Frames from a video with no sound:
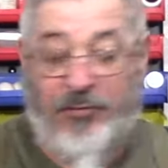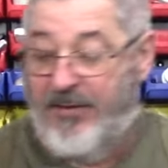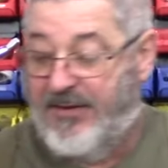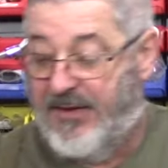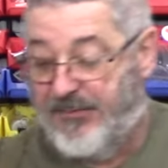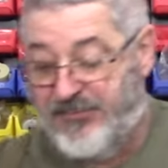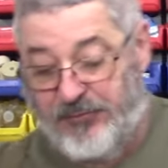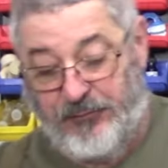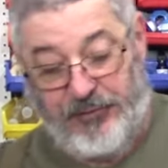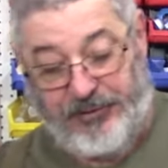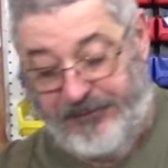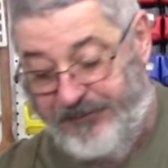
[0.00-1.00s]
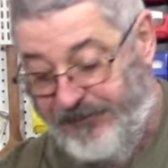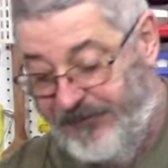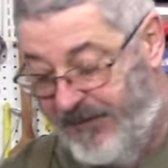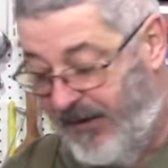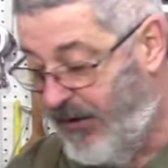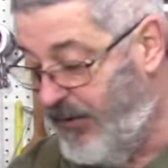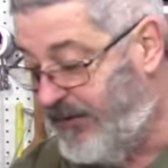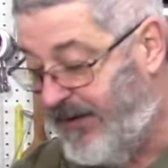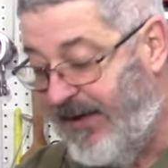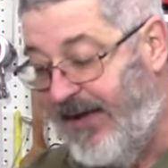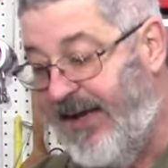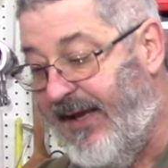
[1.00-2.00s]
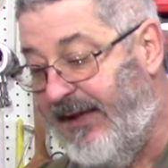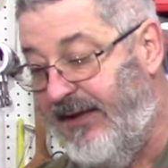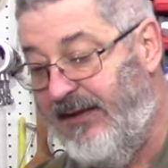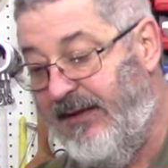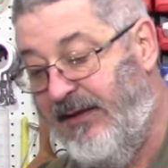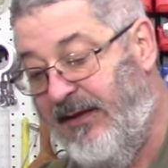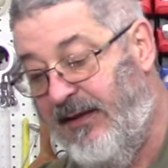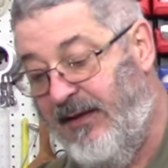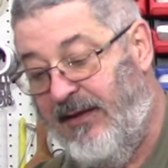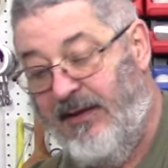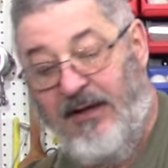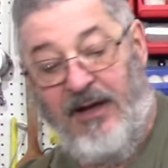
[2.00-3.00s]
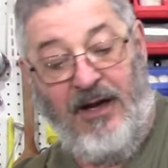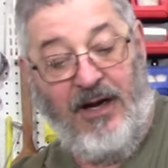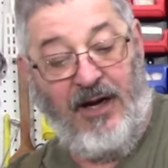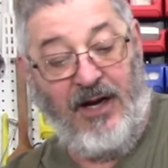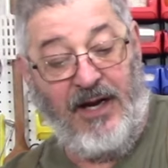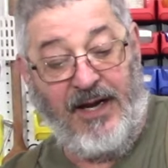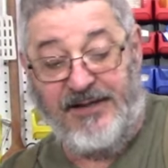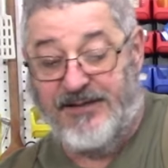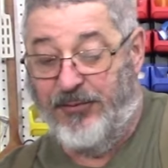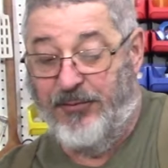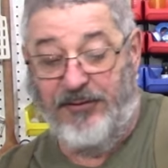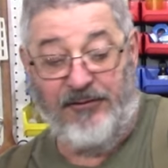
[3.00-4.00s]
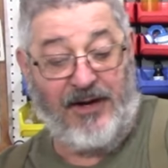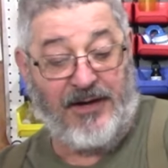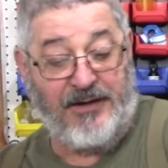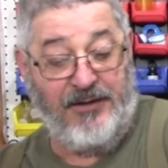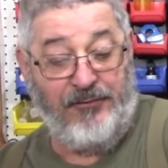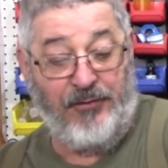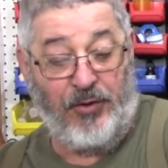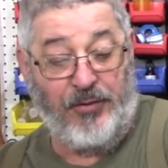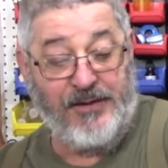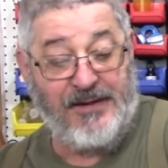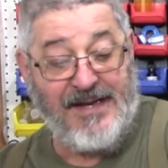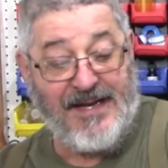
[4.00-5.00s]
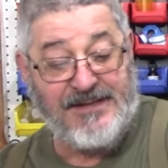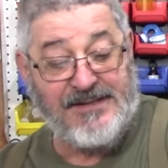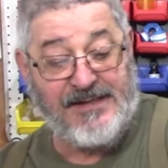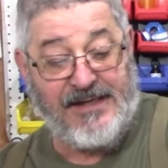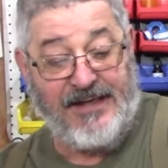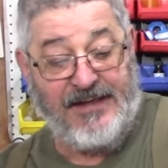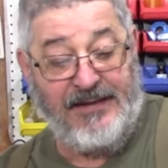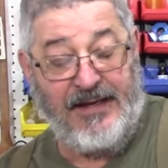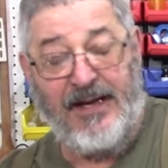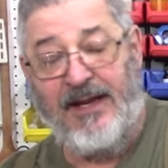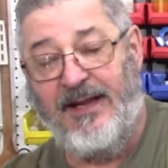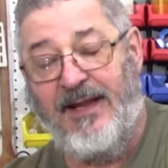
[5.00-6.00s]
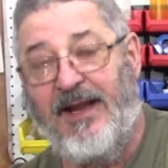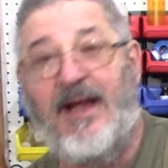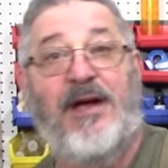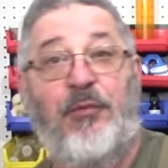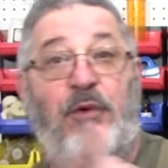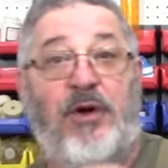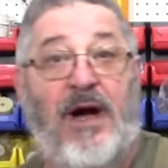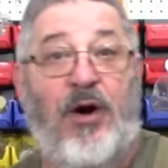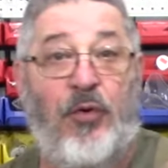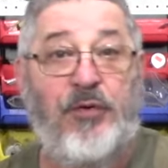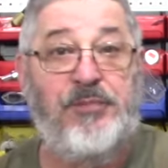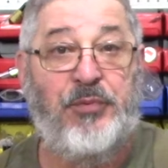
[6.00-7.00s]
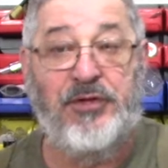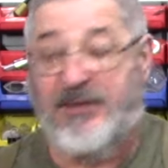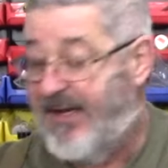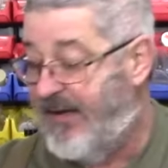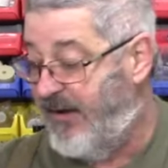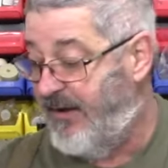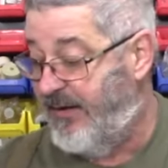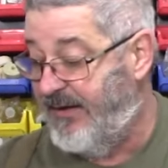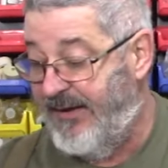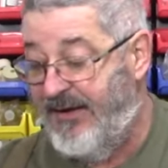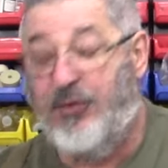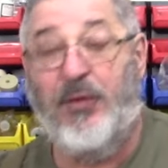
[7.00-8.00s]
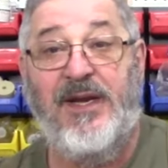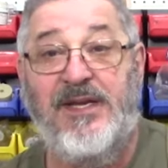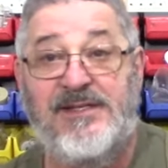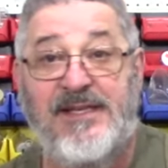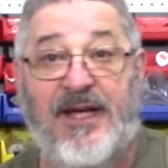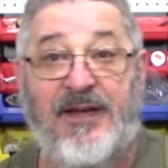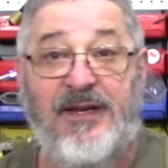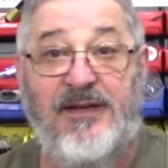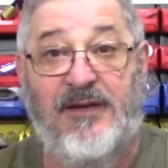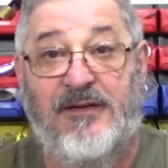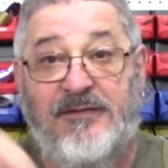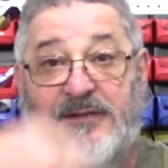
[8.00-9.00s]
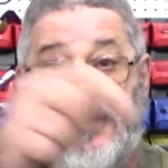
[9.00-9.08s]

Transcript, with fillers: cups of water. Okay. All right, so we're rocking and rolling. The next thing, I always put the ingredients down in the